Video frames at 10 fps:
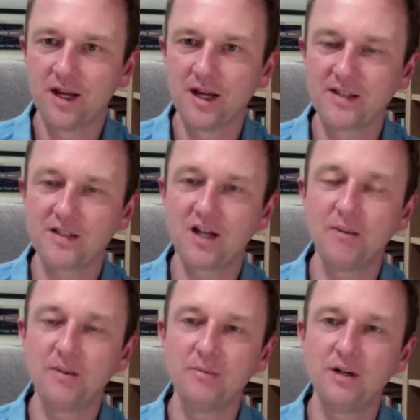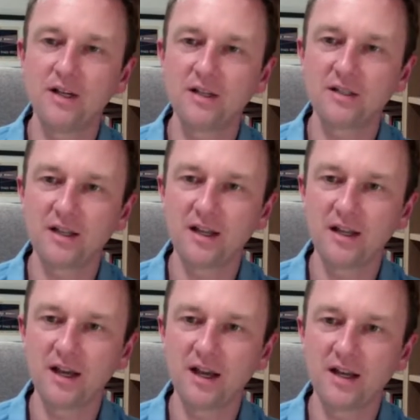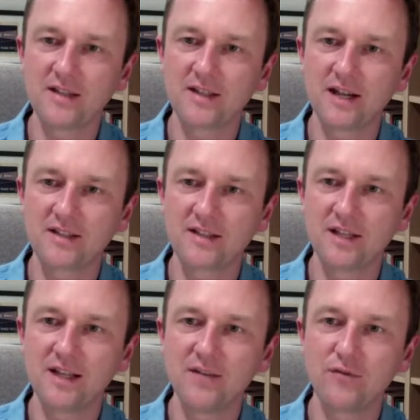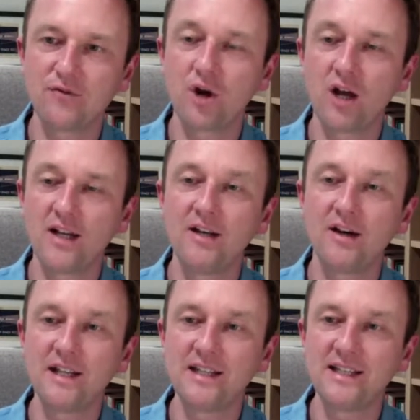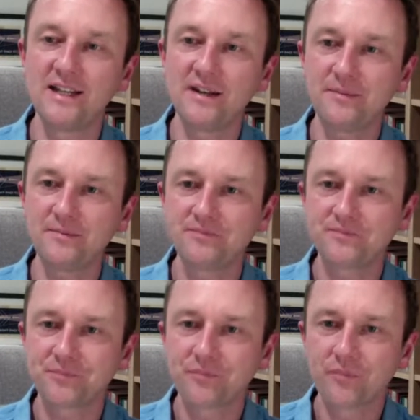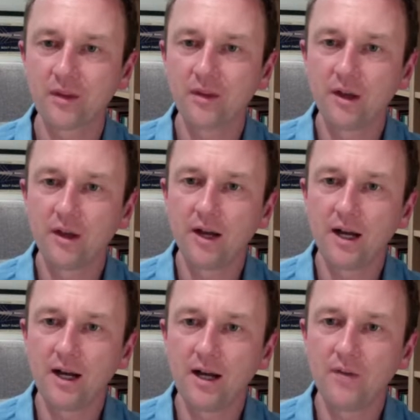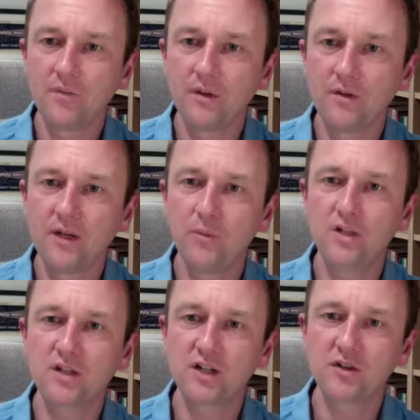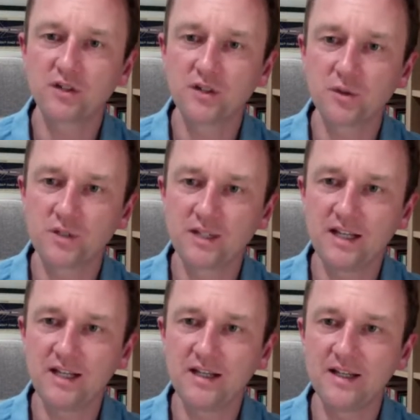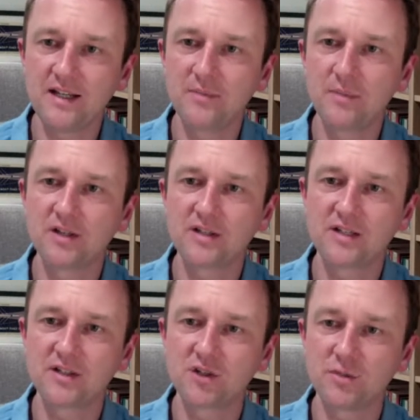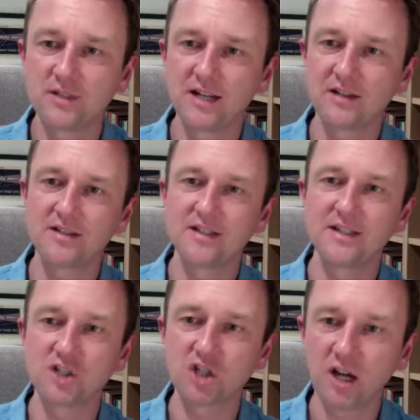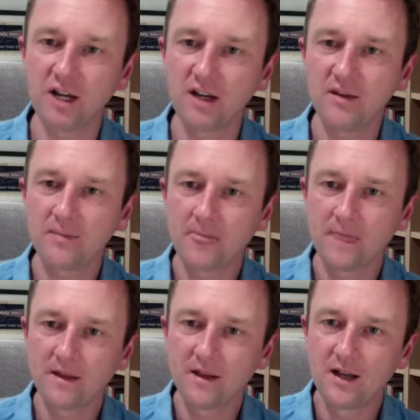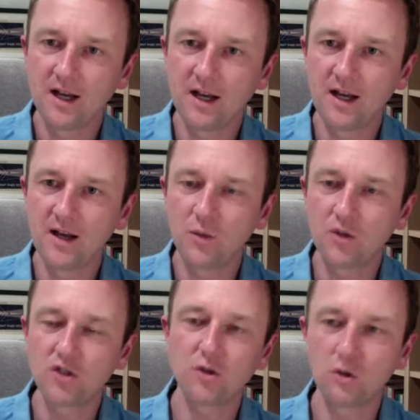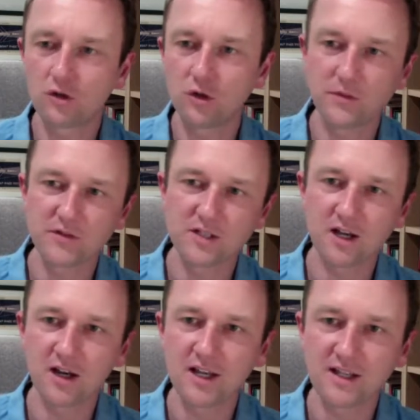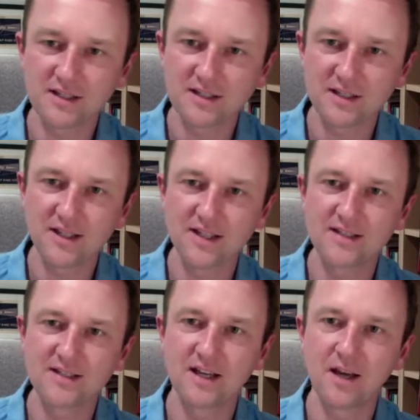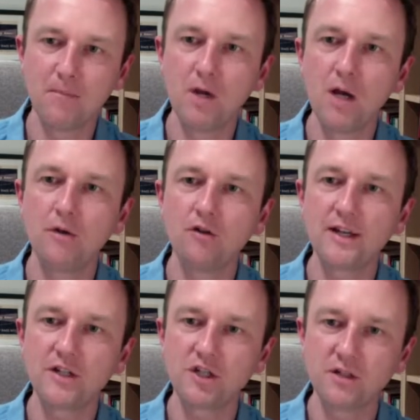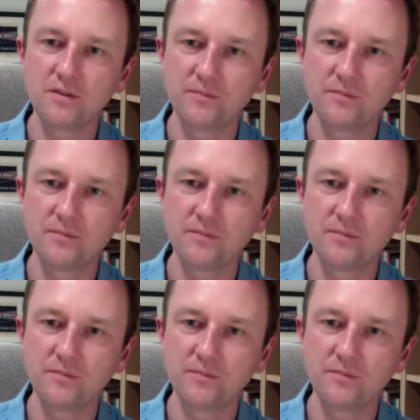Simon Bird is an actor in Friday Night Dinner. In which country's cuisine is bird's nest super delicacy? Is China. What do you call a group of starlings? It's a murmuration.